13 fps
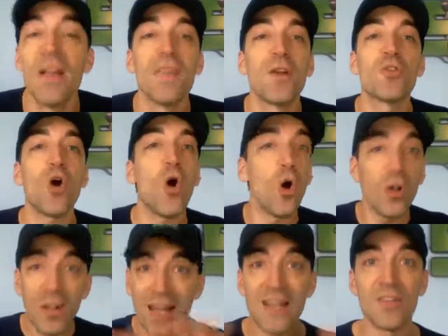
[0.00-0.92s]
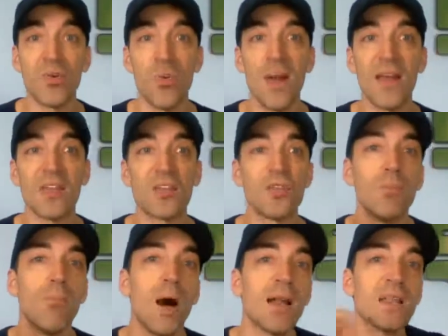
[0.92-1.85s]
There's all kinds of ways to
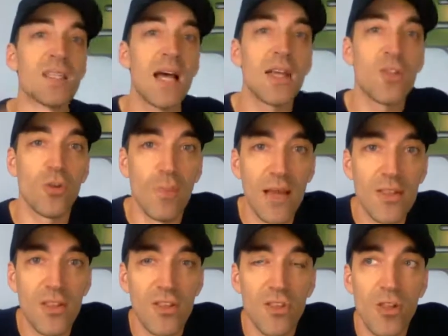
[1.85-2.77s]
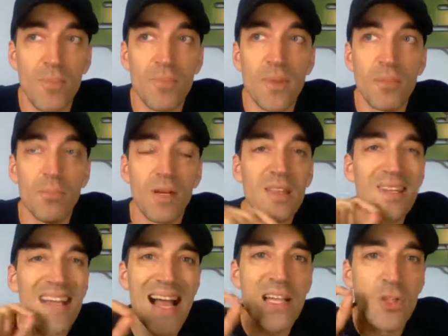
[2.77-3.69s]
monetize your message, but it's
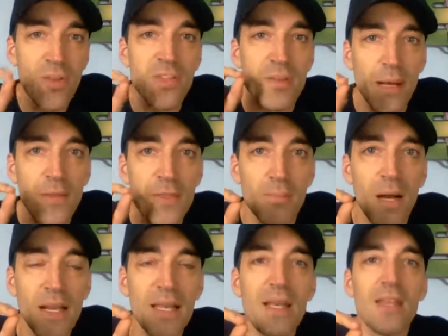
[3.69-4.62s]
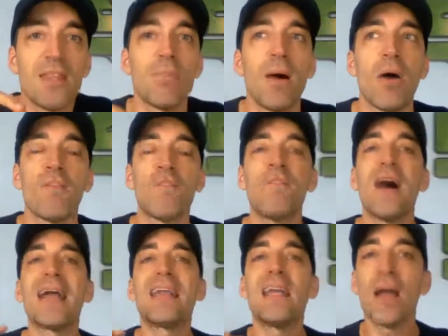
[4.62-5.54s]
not just about the money. It's about
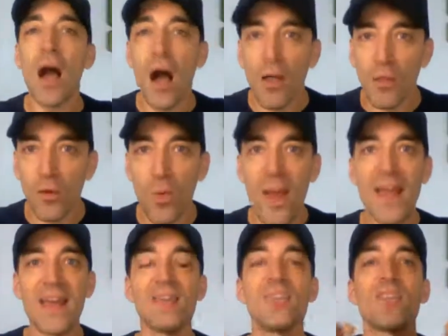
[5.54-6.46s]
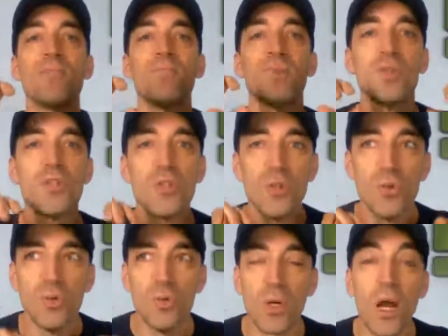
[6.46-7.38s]
finding other ways
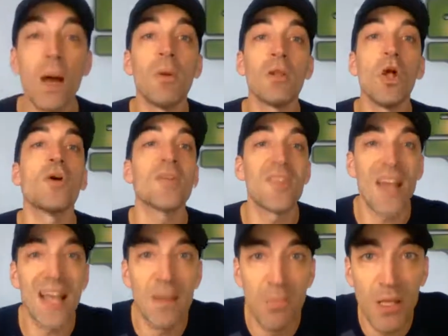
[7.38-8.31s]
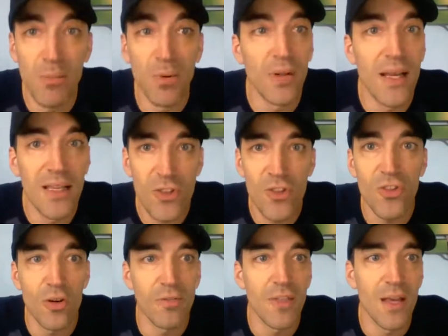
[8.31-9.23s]
to come alongside people and
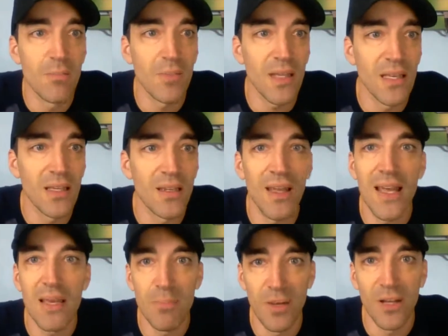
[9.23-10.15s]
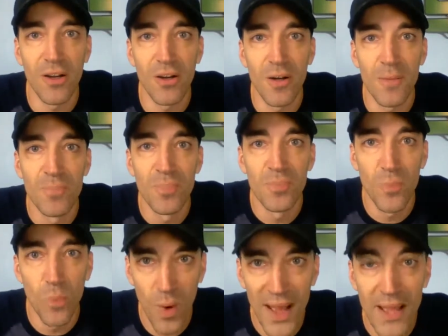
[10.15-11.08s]
serve them in a bigger
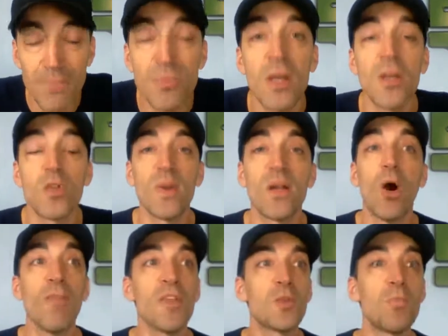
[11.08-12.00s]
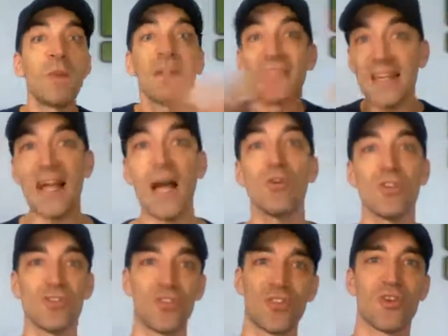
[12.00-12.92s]
way. So we call this building out
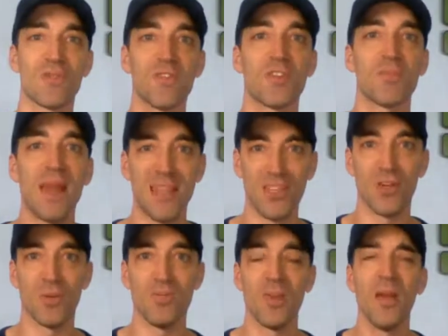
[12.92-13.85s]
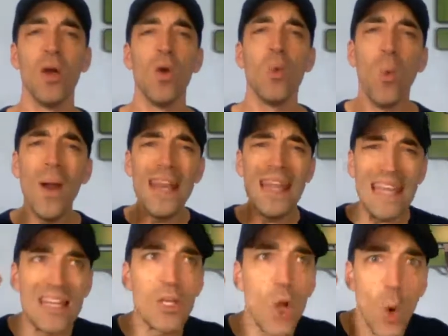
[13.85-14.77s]
your service menu. What
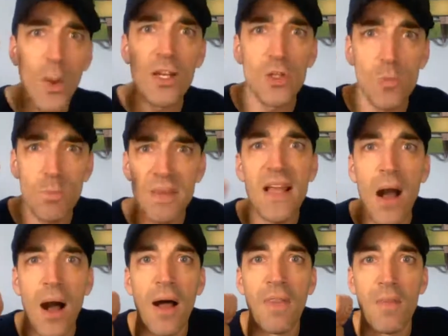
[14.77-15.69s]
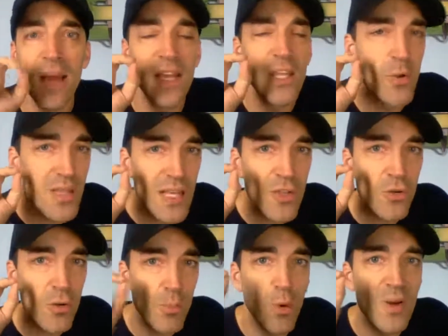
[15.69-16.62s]
is going to be on the menu? And these
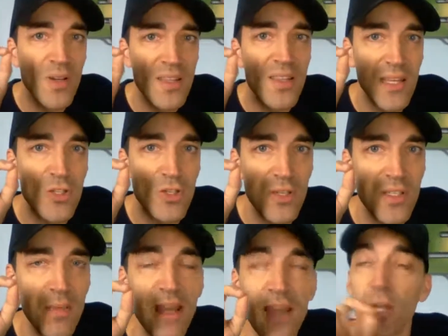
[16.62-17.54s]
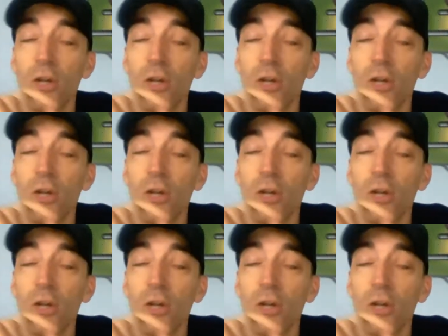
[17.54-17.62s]
are important decisions to make.